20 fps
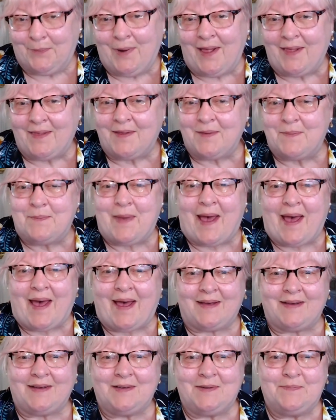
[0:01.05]
Welcome
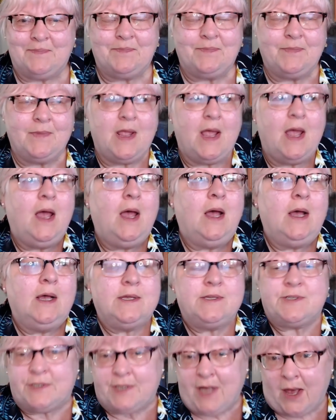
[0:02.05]
back.
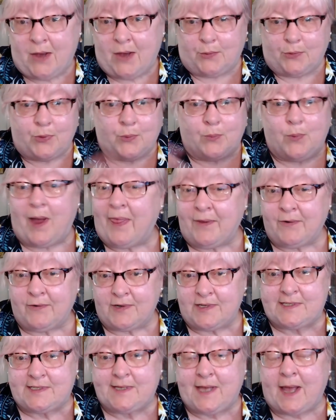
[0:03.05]
So the
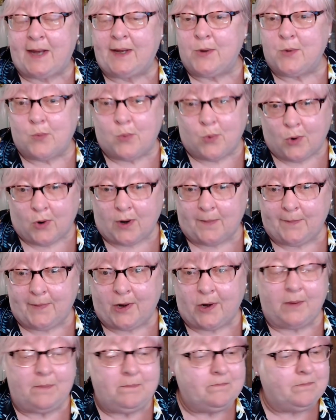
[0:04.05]
weather is getting
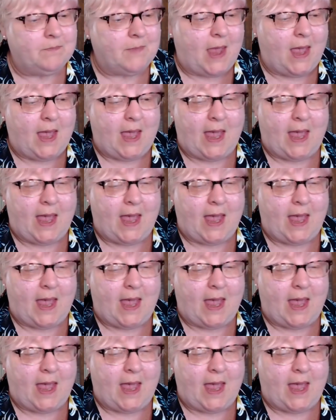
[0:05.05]
warmer